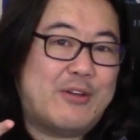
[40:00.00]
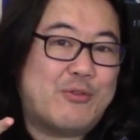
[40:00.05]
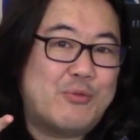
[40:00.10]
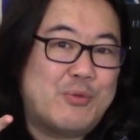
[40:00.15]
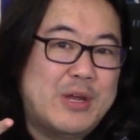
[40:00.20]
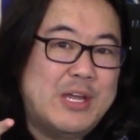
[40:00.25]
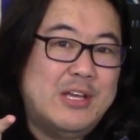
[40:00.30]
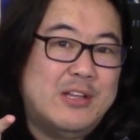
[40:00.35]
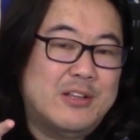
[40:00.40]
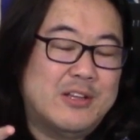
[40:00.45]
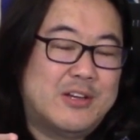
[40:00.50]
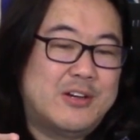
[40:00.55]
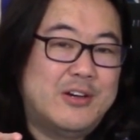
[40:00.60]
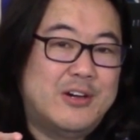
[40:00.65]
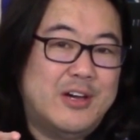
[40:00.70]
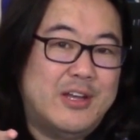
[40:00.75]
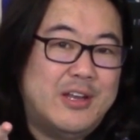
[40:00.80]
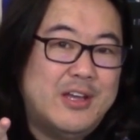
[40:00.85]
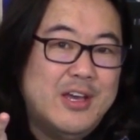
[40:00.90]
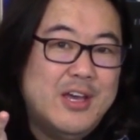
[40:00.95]
like real
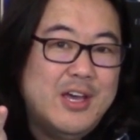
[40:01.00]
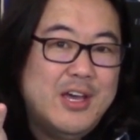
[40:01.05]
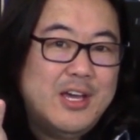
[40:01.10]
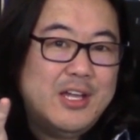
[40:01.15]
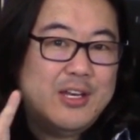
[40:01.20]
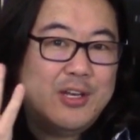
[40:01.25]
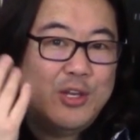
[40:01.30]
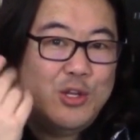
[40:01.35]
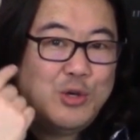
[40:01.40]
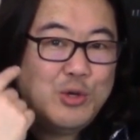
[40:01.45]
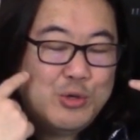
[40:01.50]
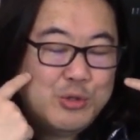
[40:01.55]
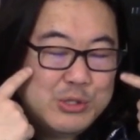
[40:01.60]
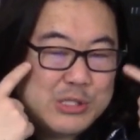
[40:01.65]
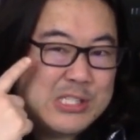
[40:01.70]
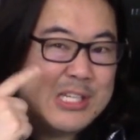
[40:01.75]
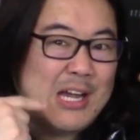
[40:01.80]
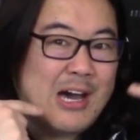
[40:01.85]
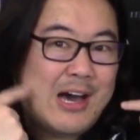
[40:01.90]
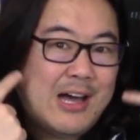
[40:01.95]
good
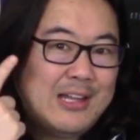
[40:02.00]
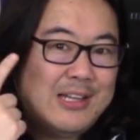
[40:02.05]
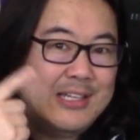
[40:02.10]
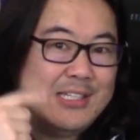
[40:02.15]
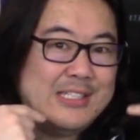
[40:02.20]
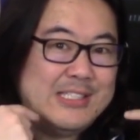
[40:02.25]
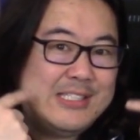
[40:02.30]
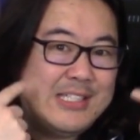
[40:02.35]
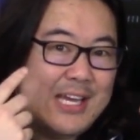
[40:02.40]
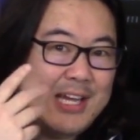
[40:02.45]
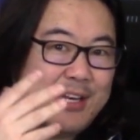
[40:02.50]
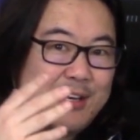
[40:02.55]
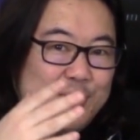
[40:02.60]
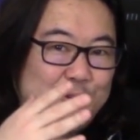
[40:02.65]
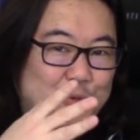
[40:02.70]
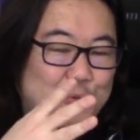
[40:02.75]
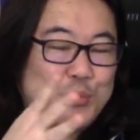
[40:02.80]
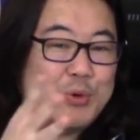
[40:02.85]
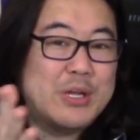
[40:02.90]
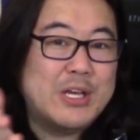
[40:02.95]
news knowledge
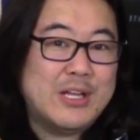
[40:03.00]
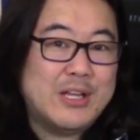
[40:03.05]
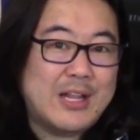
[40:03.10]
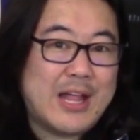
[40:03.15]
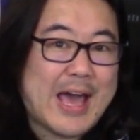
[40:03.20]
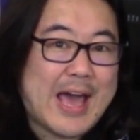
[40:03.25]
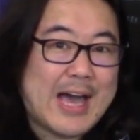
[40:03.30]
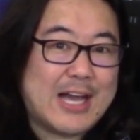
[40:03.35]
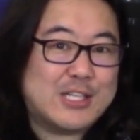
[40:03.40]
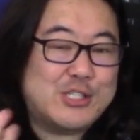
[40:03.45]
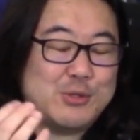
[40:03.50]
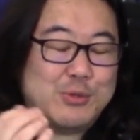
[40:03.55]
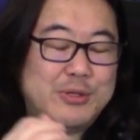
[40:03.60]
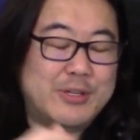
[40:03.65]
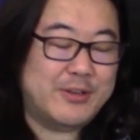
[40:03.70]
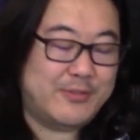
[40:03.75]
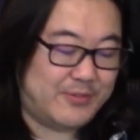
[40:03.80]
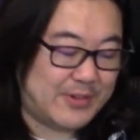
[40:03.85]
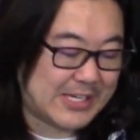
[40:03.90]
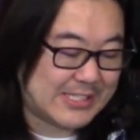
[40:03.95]
and real
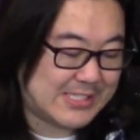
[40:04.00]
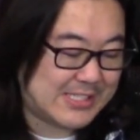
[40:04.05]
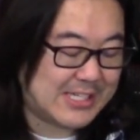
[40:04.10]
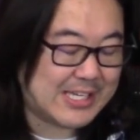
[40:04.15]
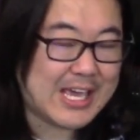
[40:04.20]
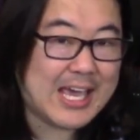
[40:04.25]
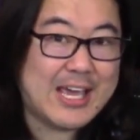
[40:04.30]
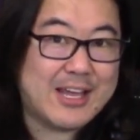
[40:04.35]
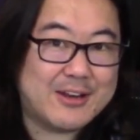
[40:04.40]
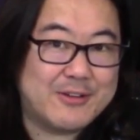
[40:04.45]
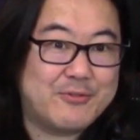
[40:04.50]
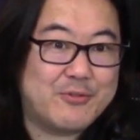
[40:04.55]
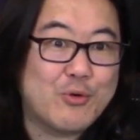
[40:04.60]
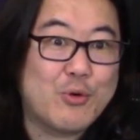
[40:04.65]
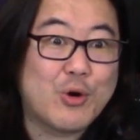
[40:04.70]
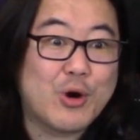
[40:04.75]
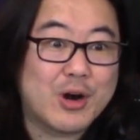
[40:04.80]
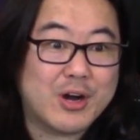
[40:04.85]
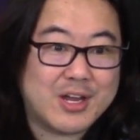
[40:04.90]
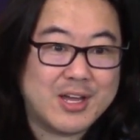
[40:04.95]
actual investigative
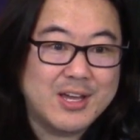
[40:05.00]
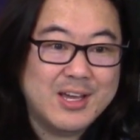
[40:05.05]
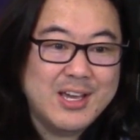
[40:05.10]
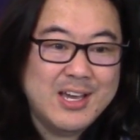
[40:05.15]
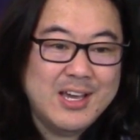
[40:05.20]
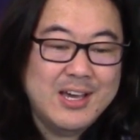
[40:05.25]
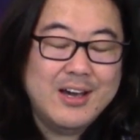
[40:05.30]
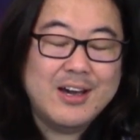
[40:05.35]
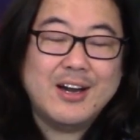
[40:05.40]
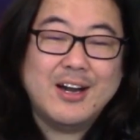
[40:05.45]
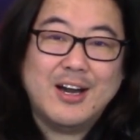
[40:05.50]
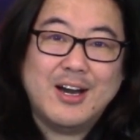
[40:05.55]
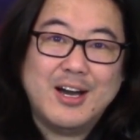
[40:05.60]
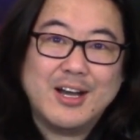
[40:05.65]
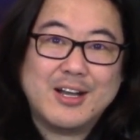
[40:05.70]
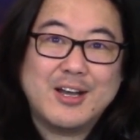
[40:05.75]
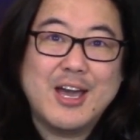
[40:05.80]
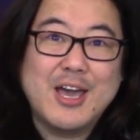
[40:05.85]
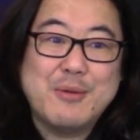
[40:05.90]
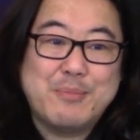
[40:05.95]
work
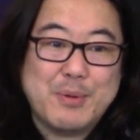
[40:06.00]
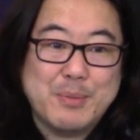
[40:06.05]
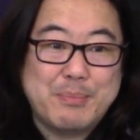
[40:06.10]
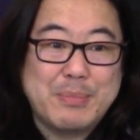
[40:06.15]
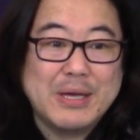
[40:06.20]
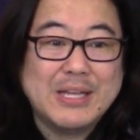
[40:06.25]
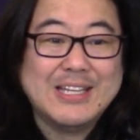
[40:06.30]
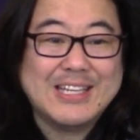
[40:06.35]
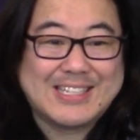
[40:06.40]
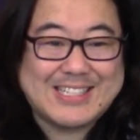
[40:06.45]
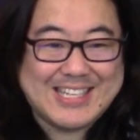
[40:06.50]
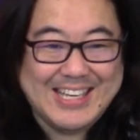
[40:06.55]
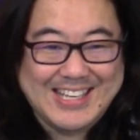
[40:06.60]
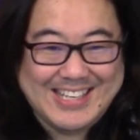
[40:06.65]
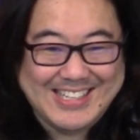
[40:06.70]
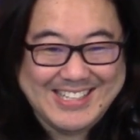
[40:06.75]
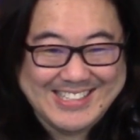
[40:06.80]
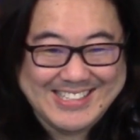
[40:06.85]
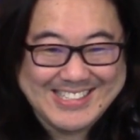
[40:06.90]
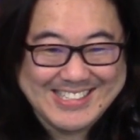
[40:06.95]
uh,
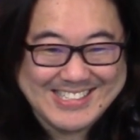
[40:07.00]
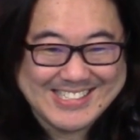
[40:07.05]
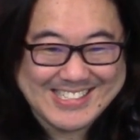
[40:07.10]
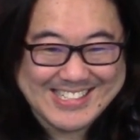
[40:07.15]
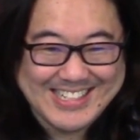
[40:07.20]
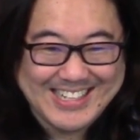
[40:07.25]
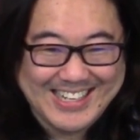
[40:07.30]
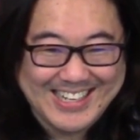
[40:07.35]
capabilities.